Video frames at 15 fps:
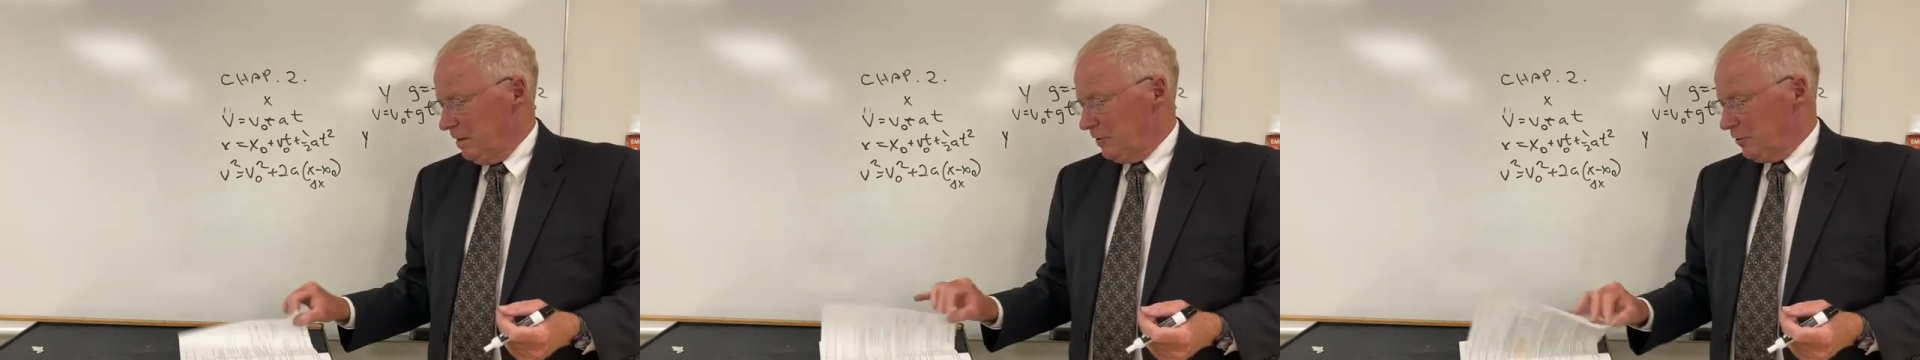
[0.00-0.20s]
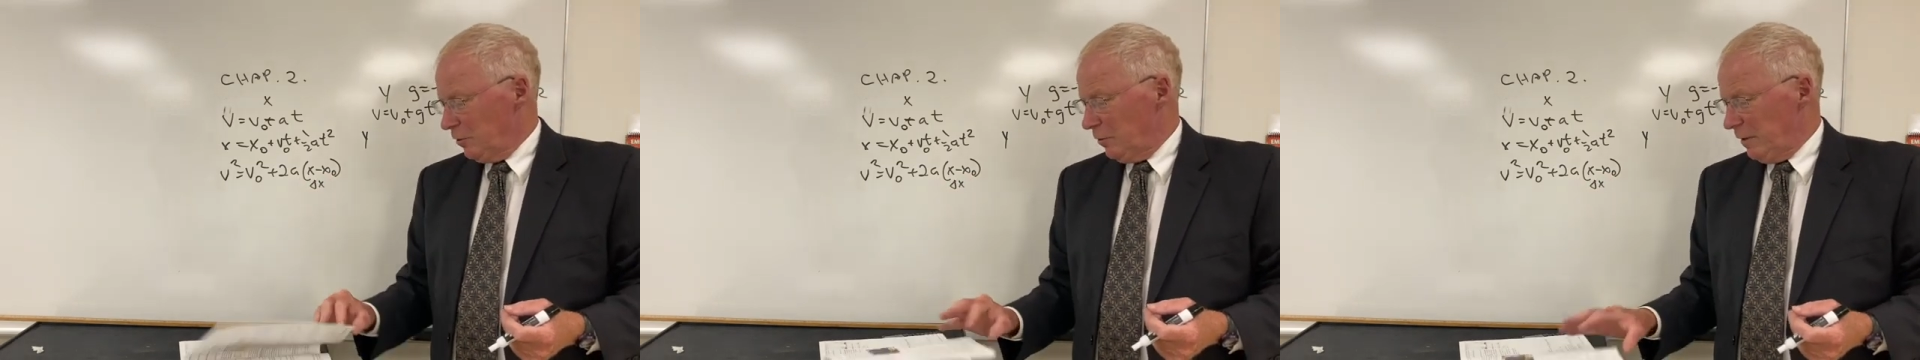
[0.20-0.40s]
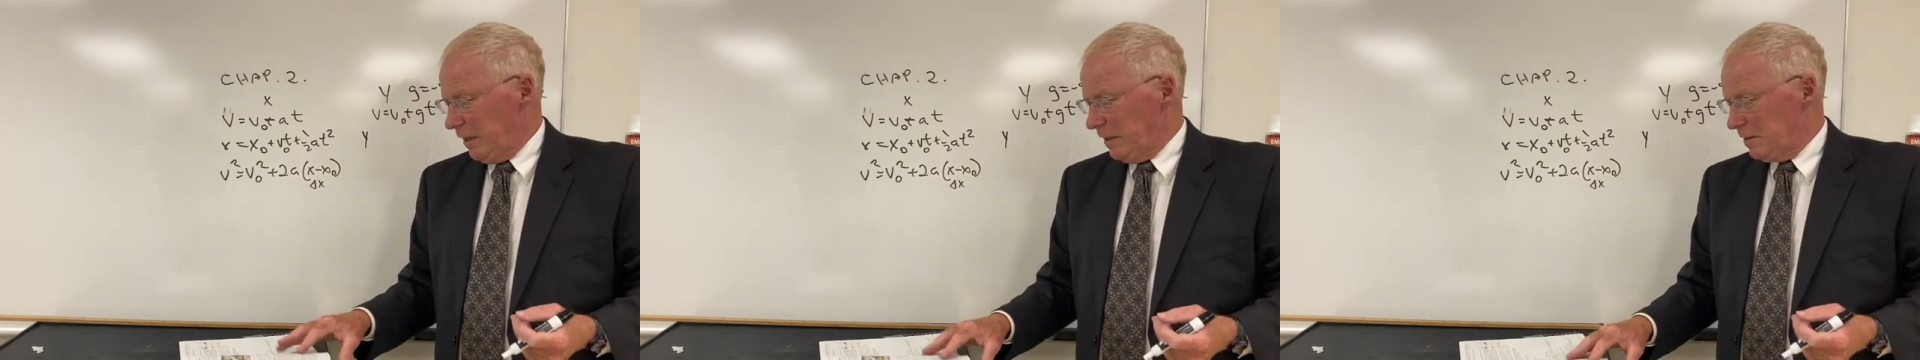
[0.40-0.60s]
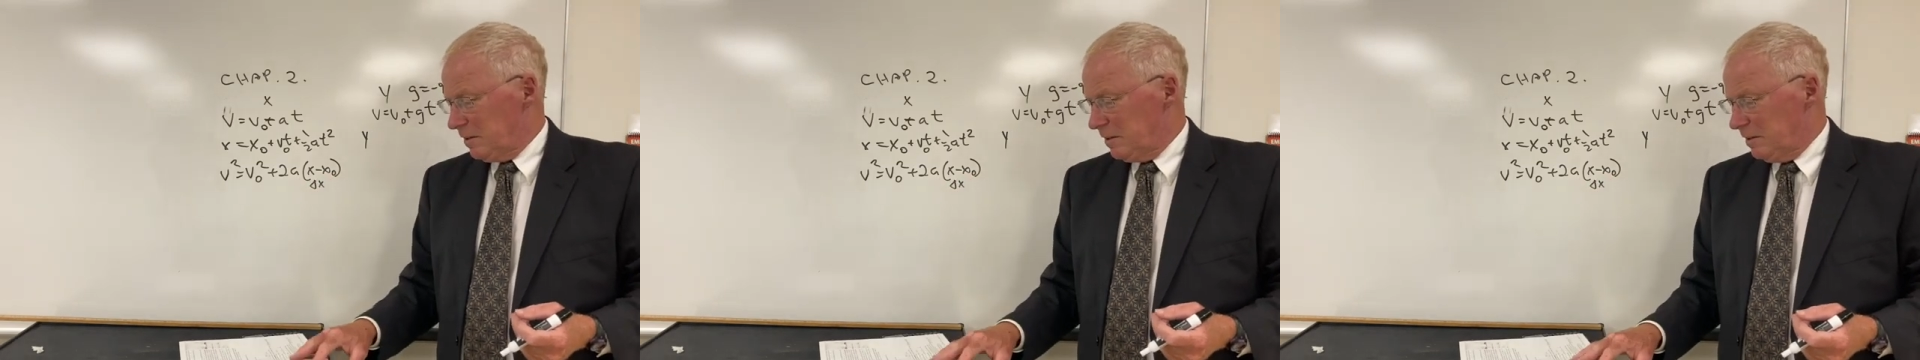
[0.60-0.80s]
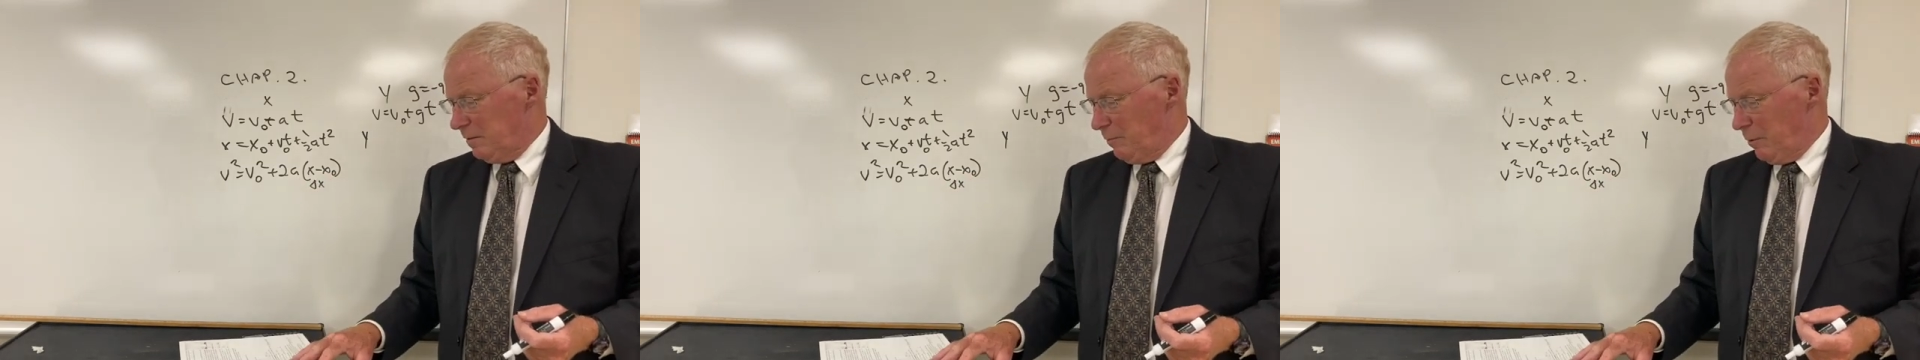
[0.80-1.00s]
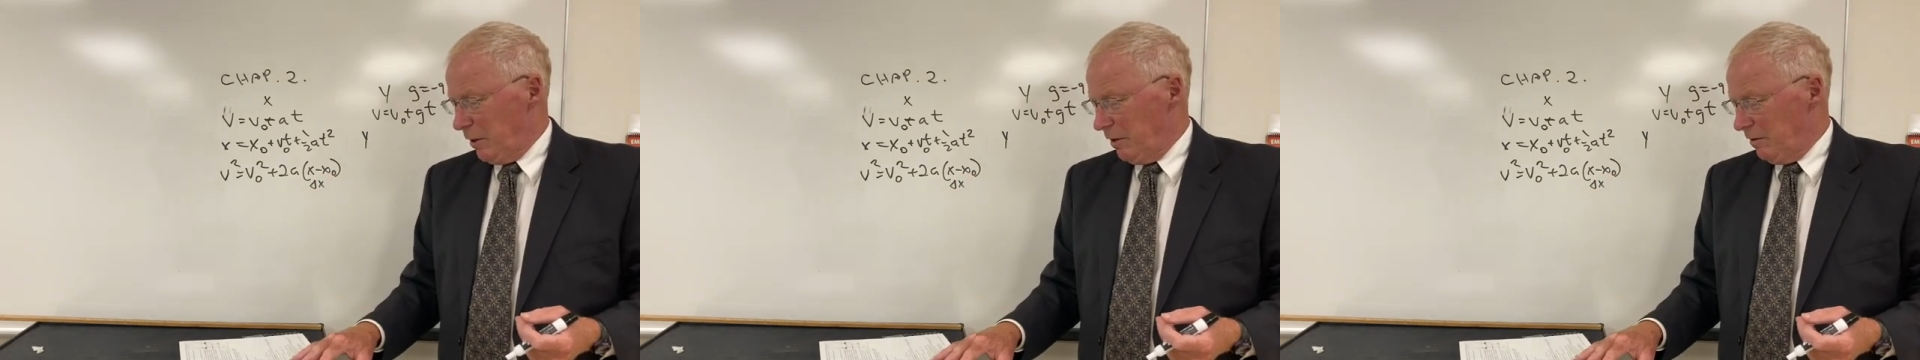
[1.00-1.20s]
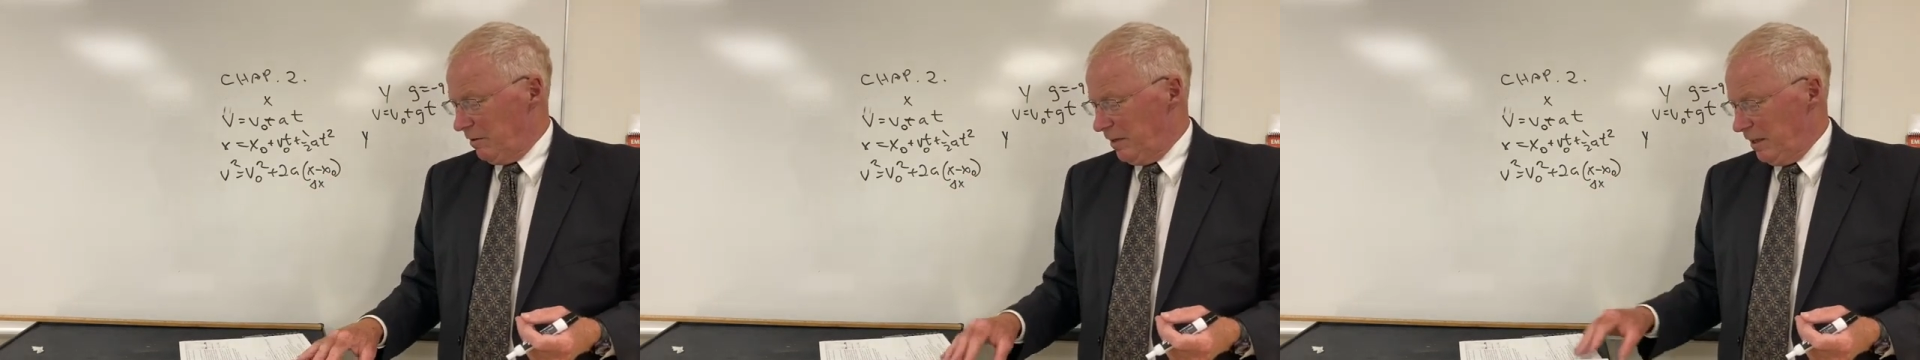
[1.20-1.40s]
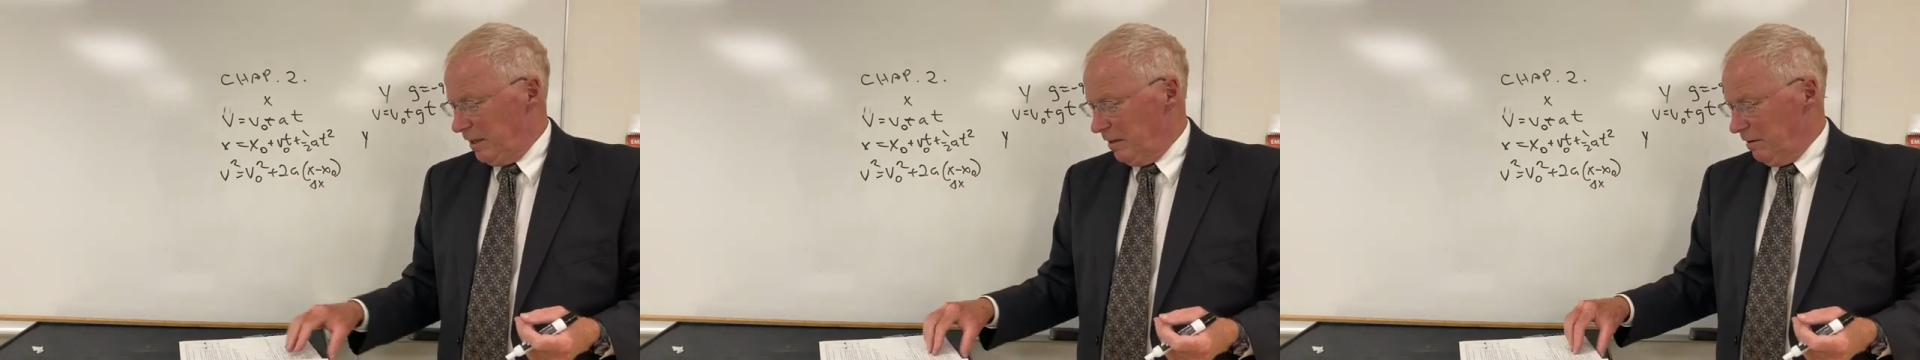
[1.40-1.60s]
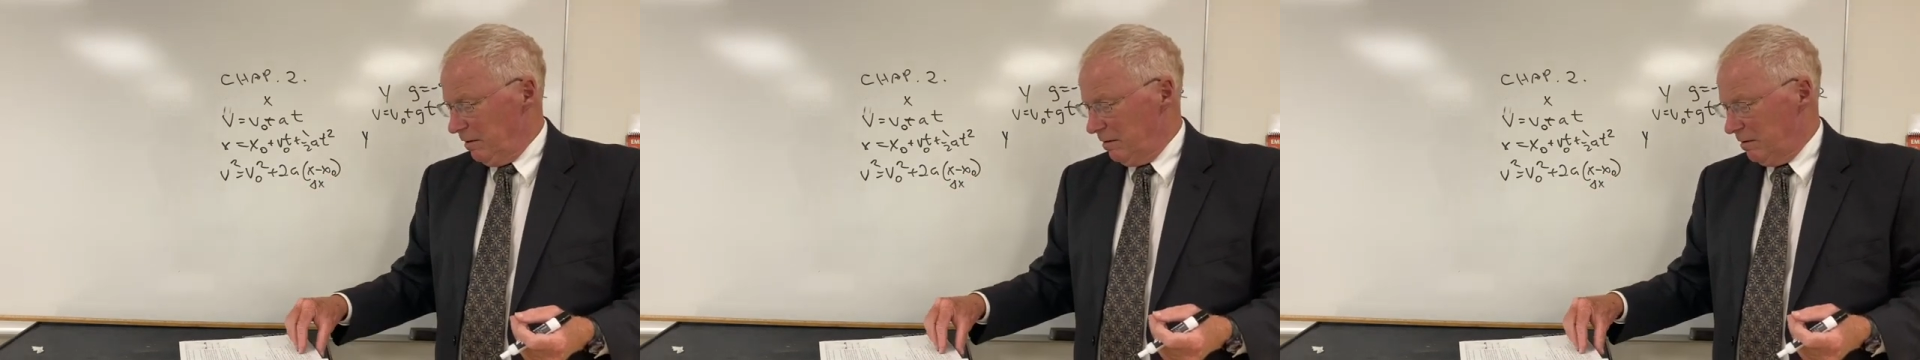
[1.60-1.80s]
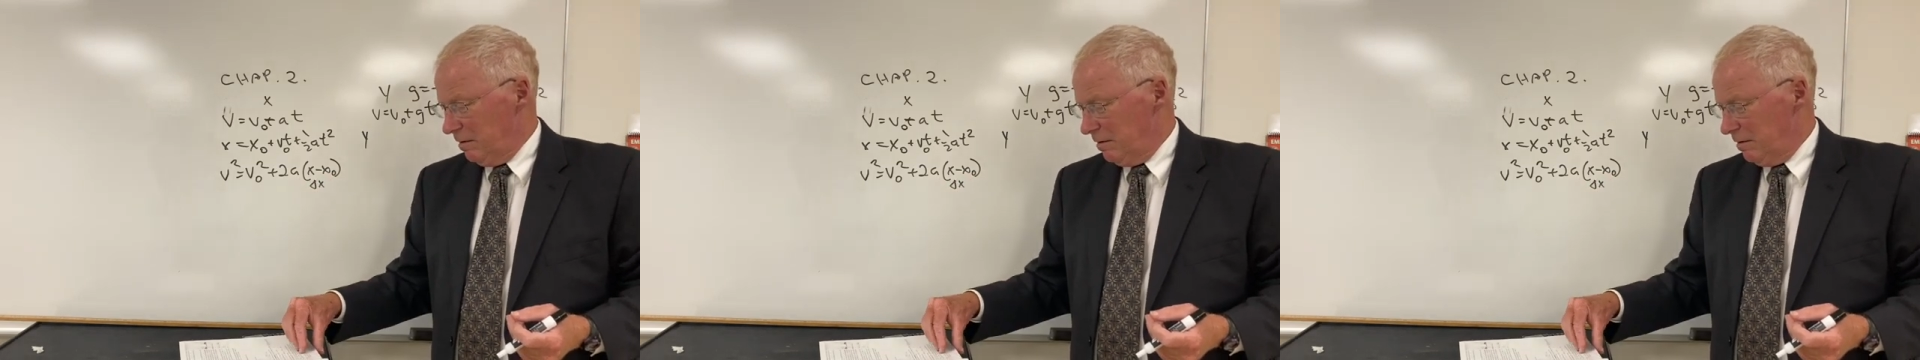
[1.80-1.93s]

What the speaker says: So that's the part there.